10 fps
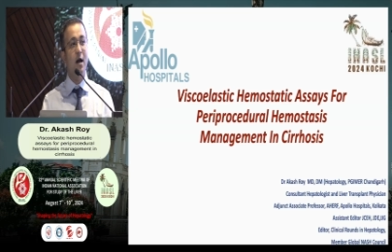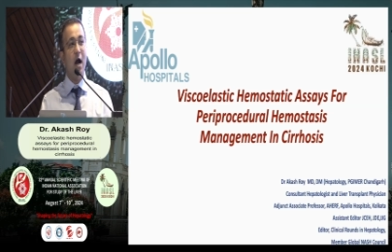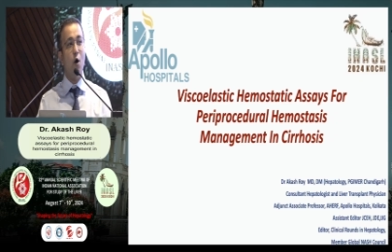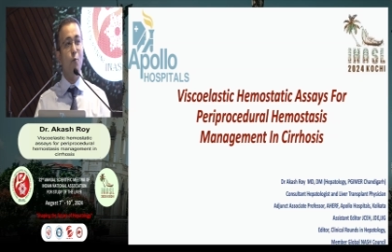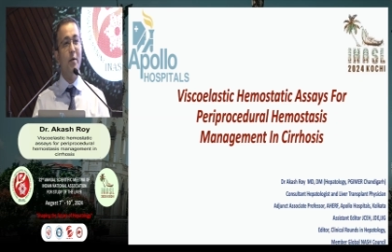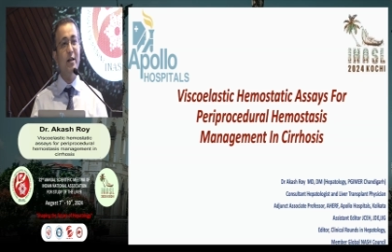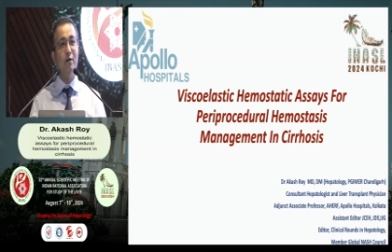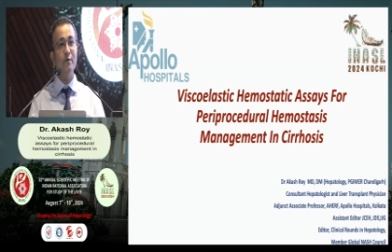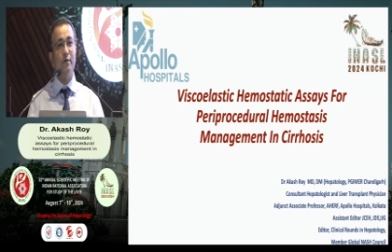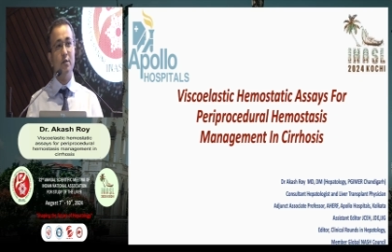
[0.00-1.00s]
how many
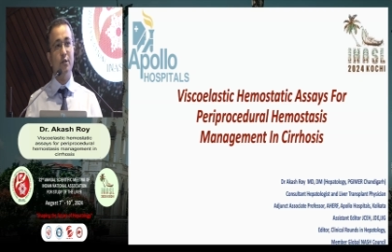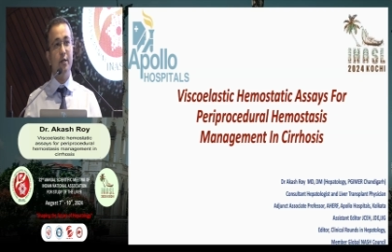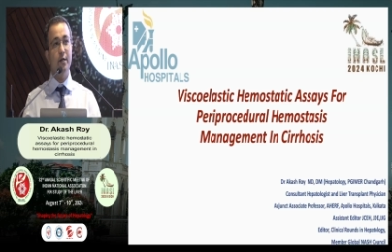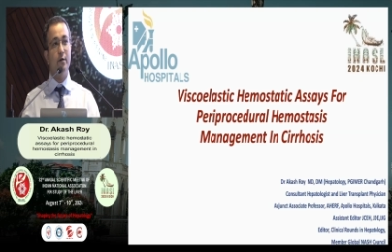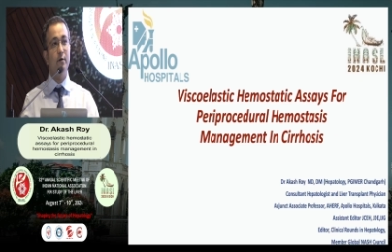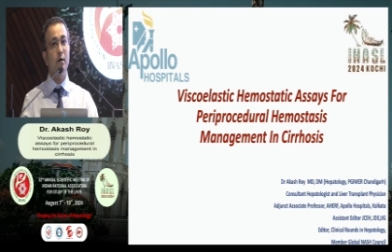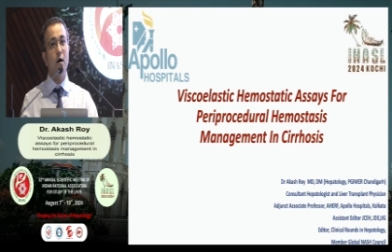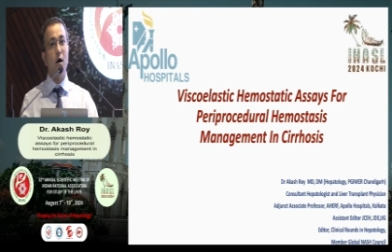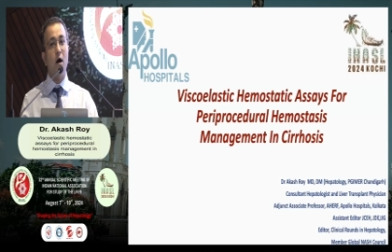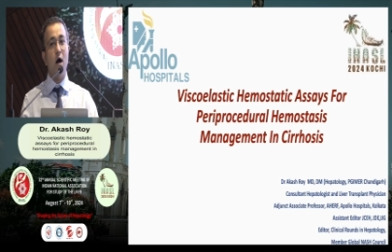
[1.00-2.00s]
of us here
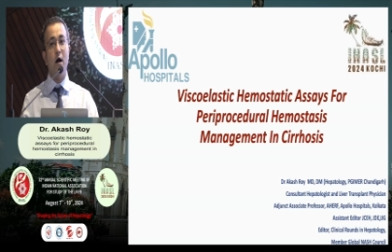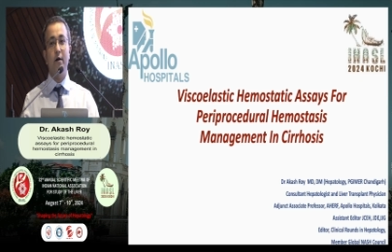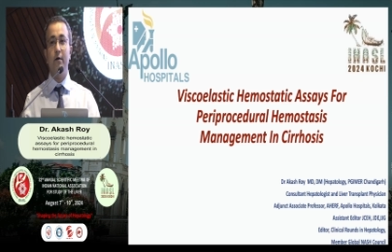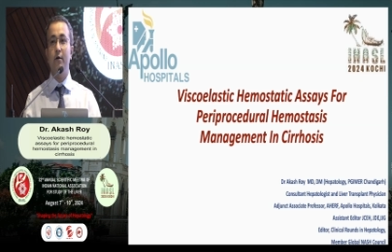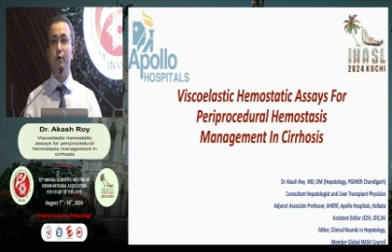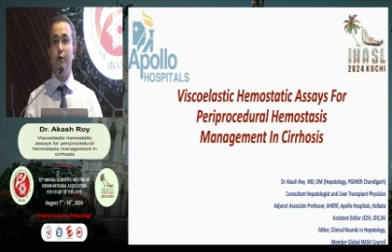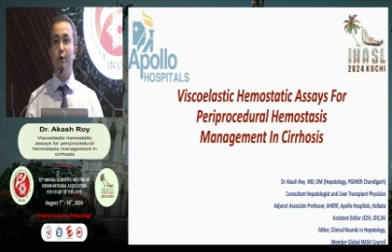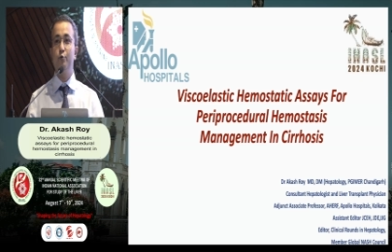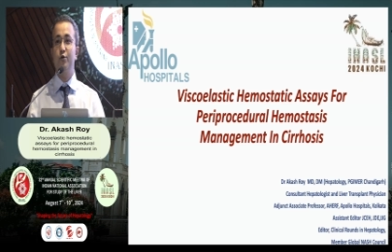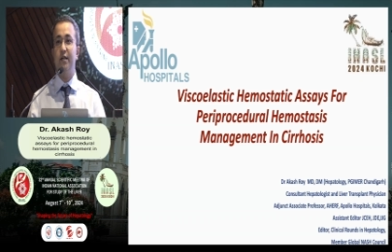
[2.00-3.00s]
are
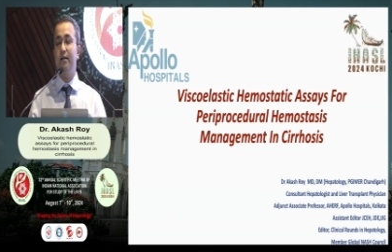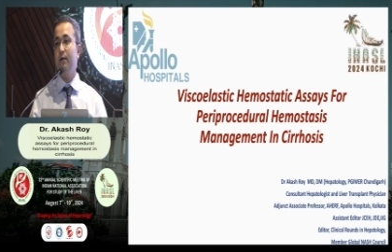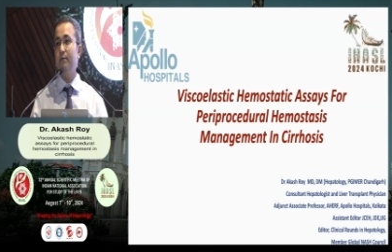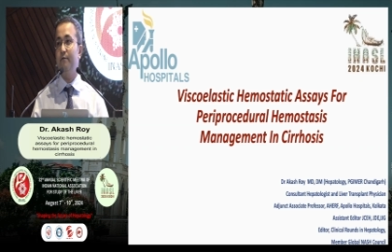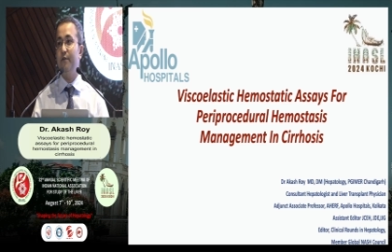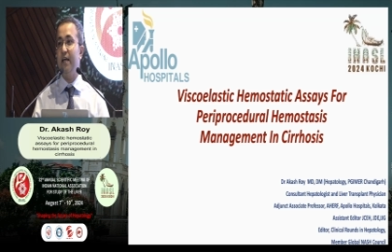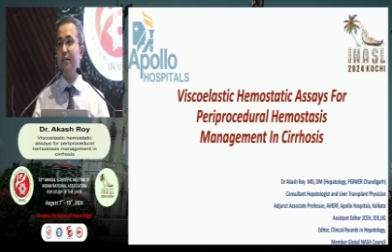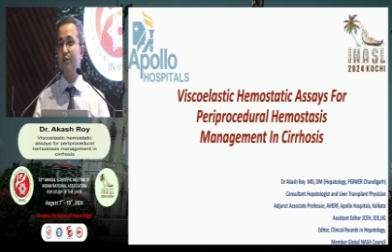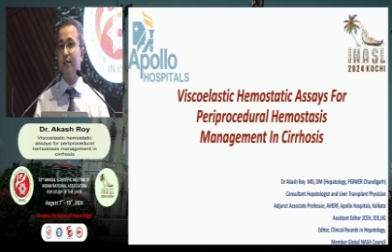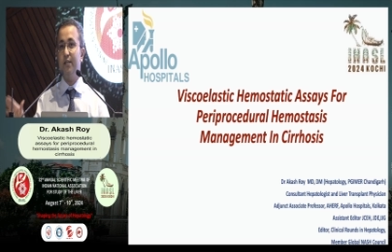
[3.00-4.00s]
using
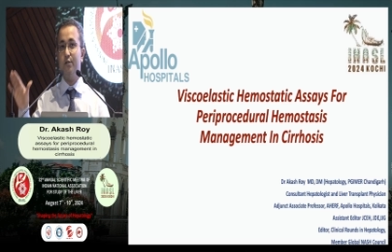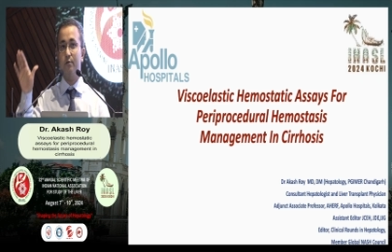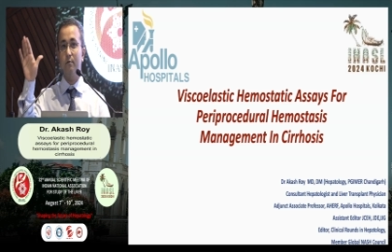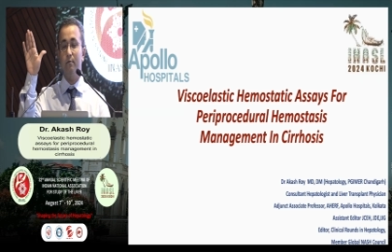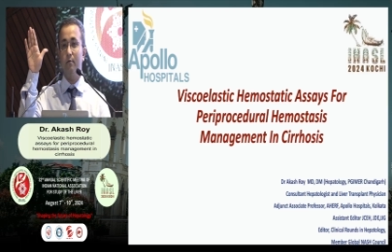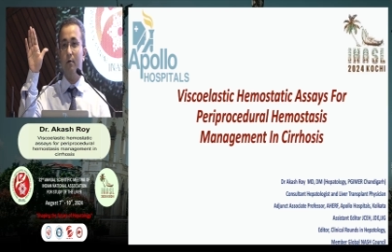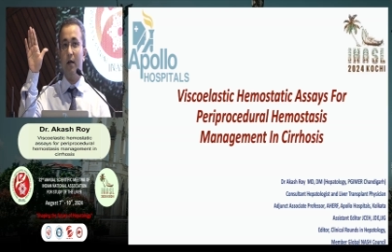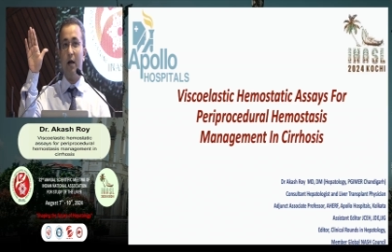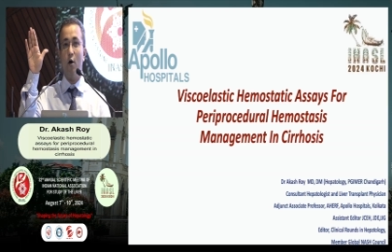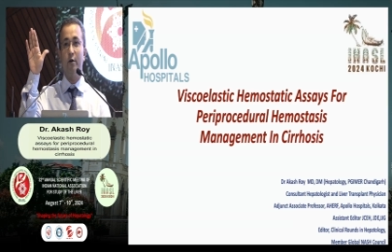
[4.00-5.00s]
VHAs
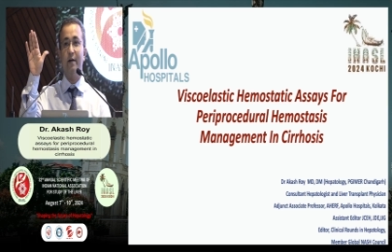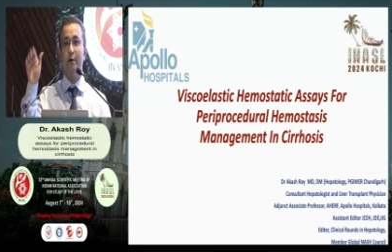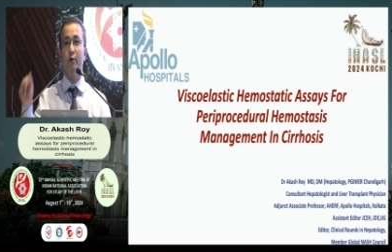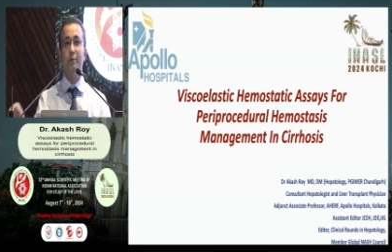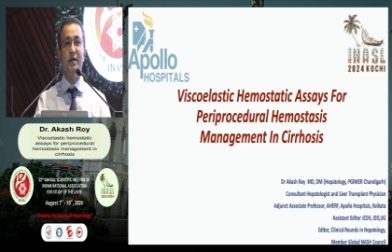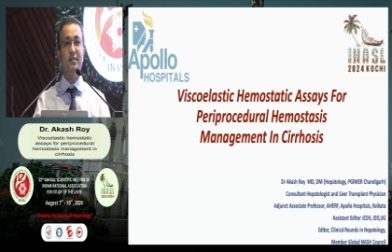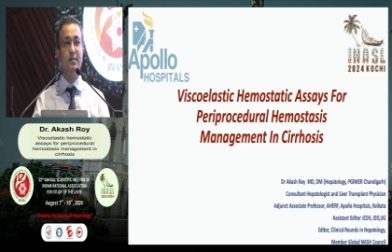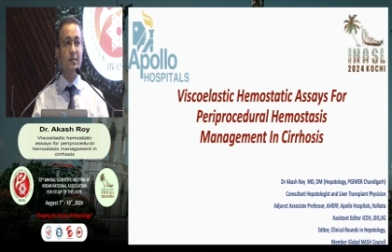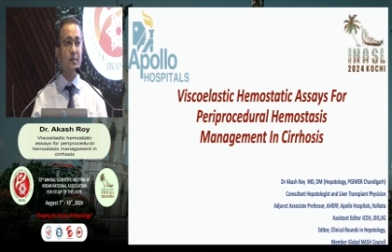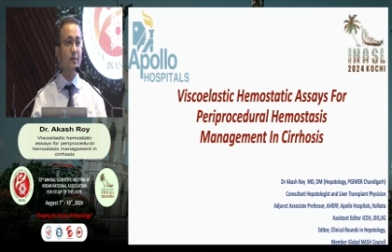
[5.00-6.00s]
on a regular basis?